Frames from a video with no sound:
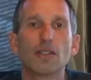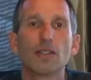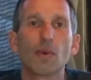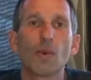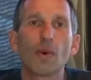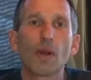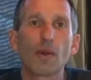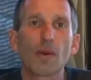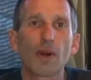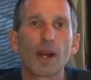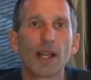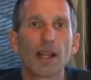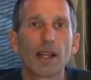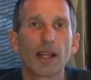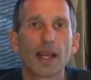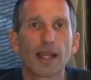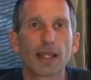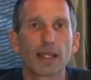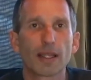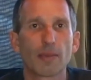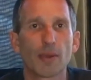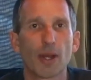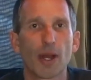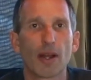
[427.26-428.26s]
So what do I
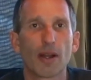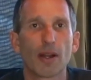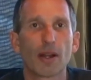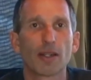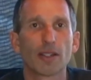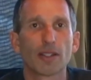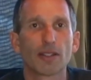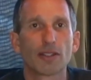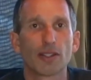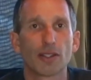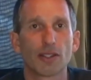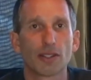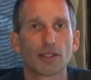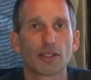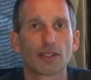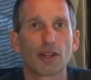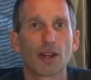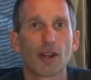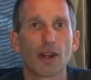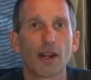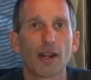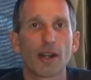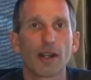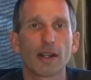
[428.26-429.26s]
like about our surge
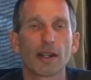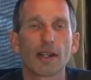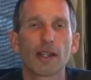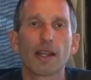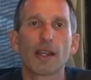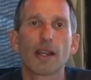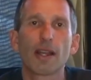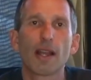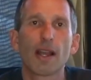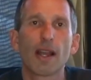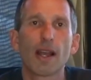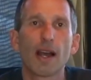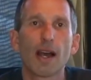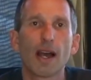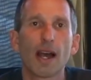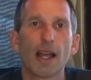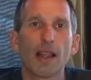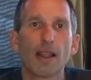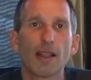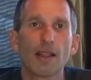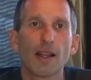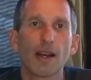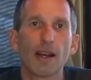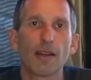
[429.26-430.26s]
guard? I
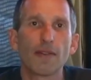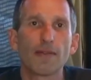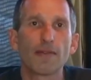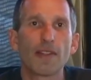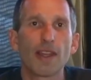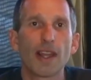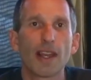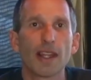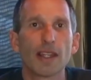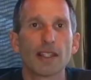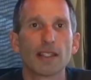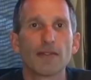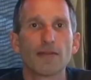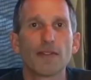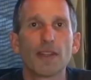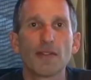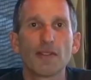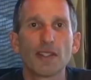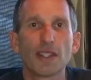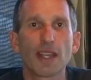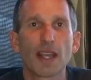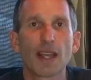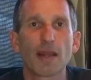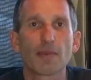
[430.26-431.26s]
love that it's
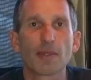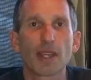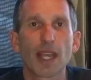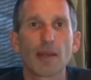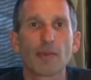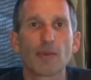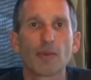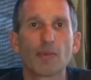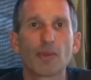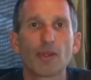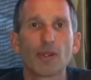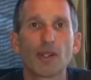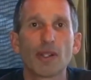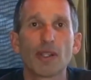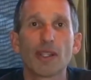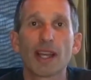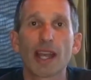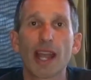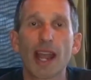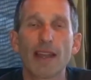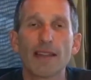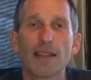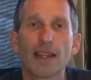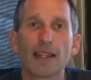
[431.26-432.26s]
50 amp
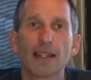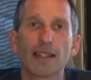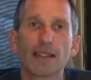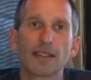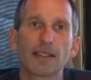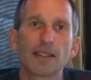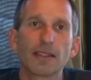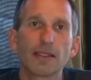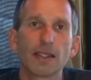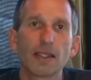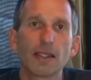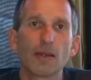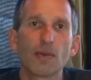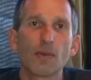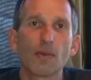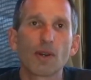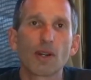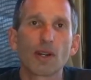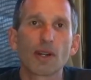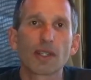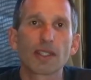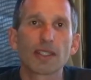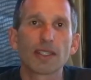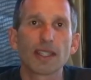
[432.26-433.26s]
capable and that it still
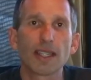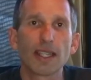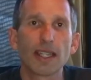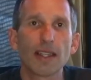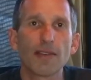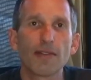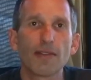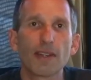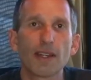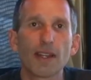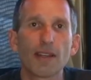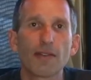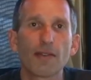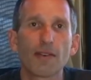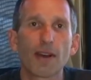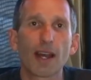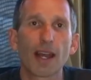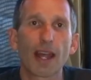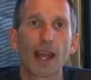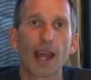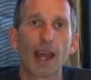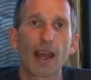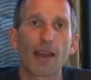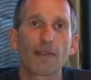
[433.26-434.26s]
works even if
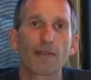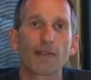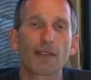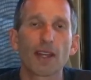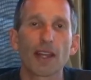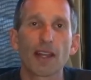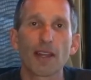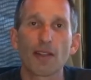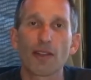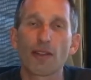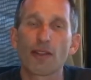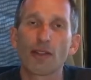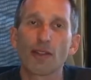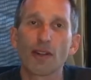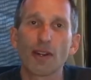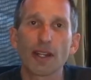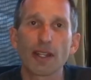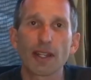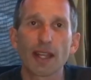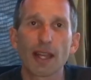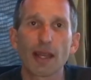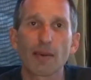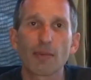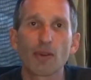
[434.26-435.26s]
I have a
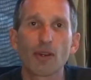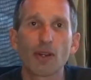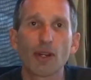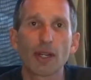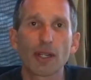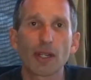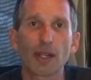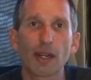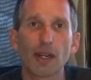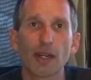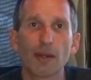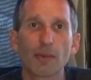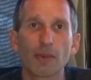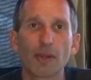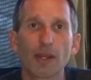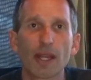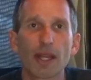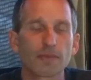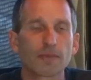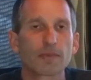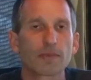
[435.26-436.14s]
30 amp hookup.